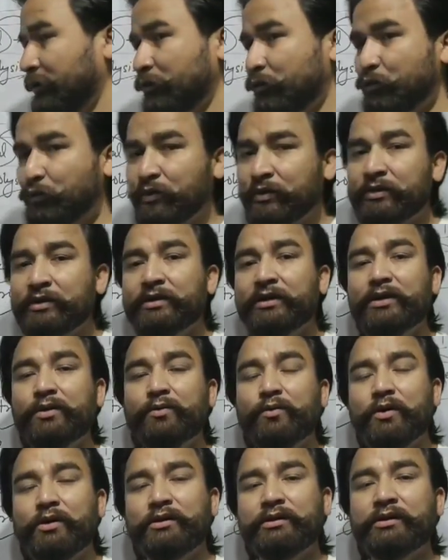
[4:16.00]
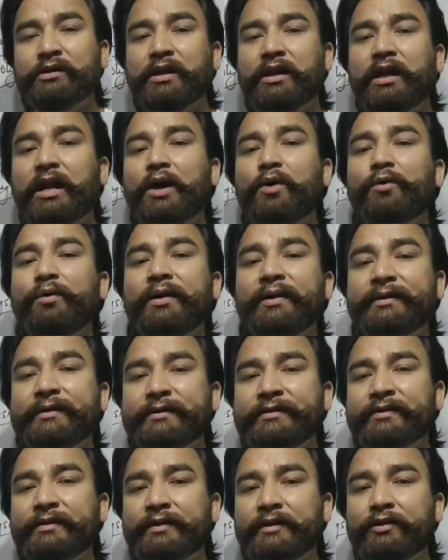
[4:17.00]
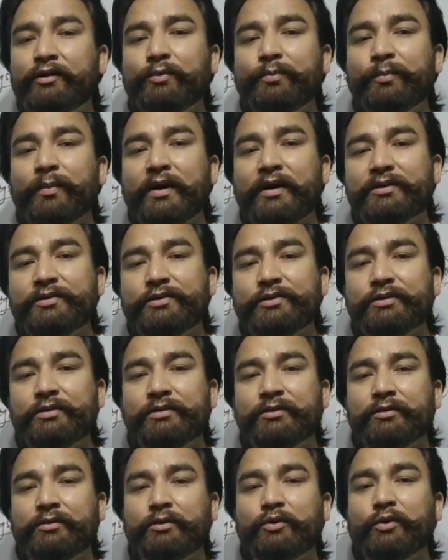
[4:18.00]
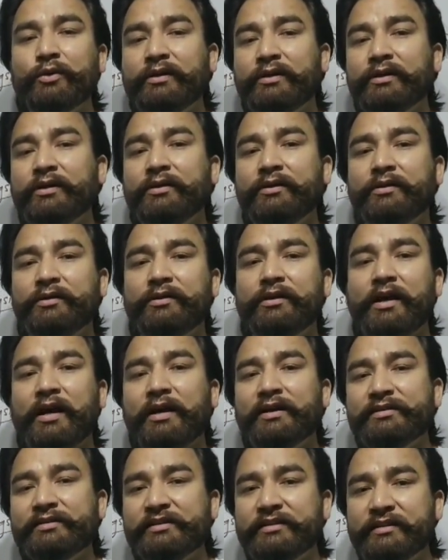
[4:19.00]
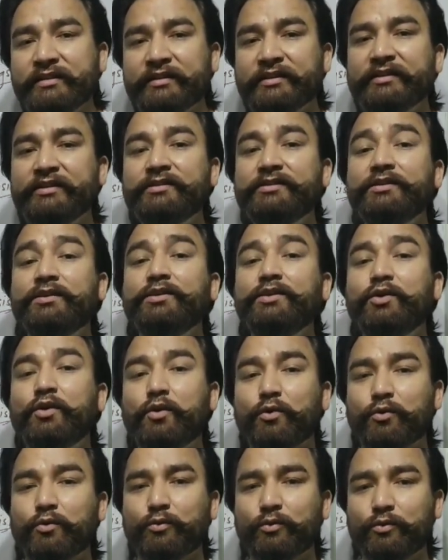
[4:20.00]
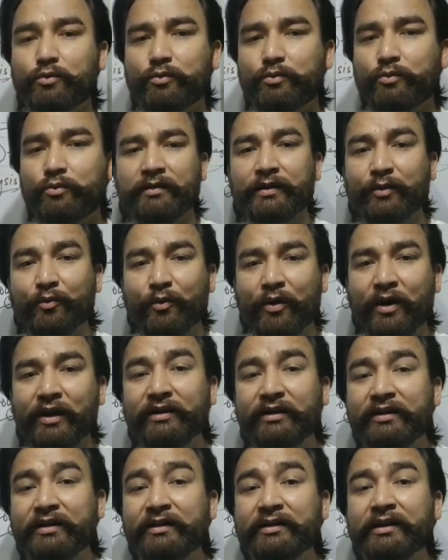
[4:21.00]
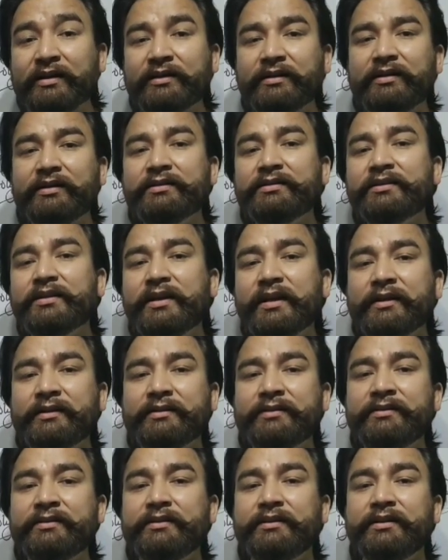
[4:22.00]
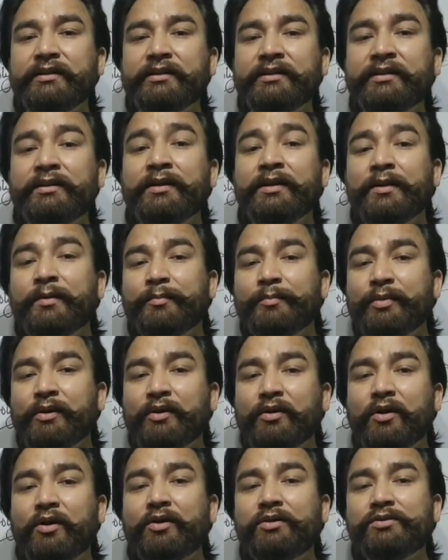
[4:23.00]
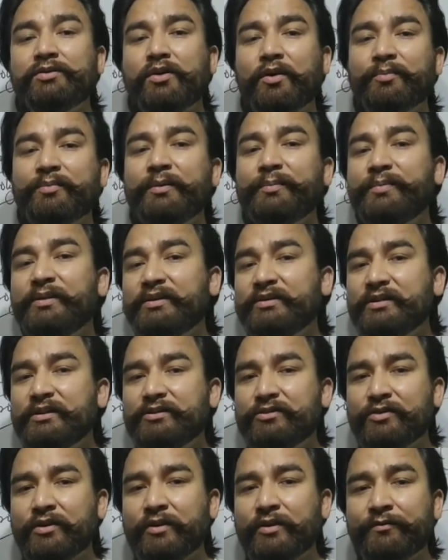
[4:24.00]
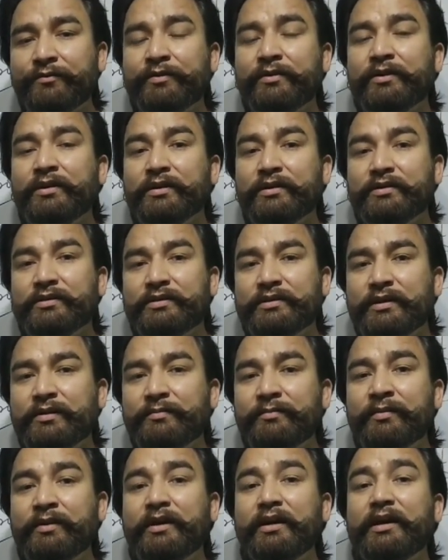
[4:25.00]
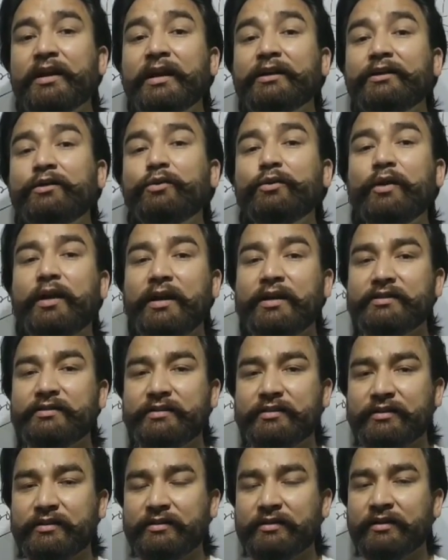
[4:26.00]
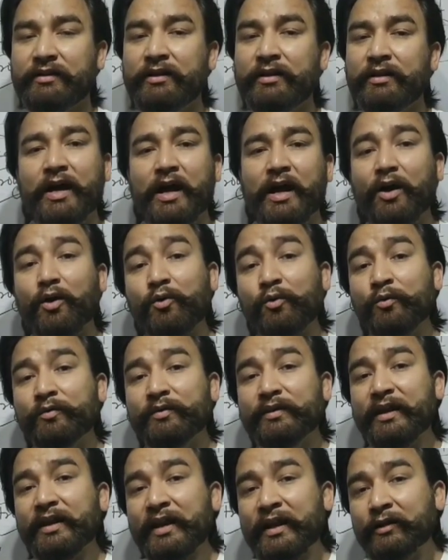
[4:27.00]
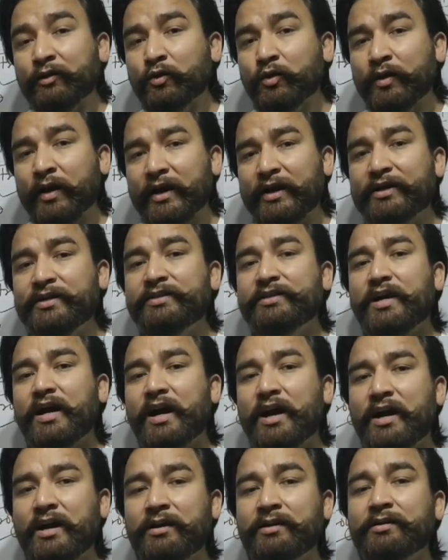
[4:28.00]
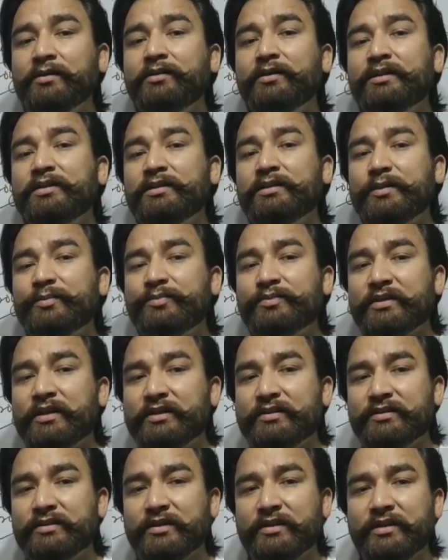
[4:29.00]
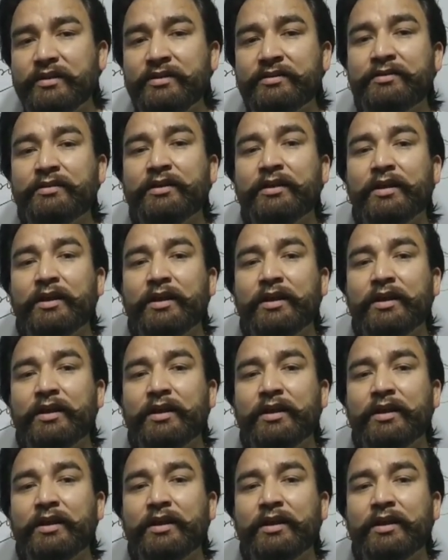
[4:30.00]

will the water allow electricity to pass through it? The answer is no. The water conducts electricity because of the presence of some electrolytes in it. Now, the electrolytes are the substances,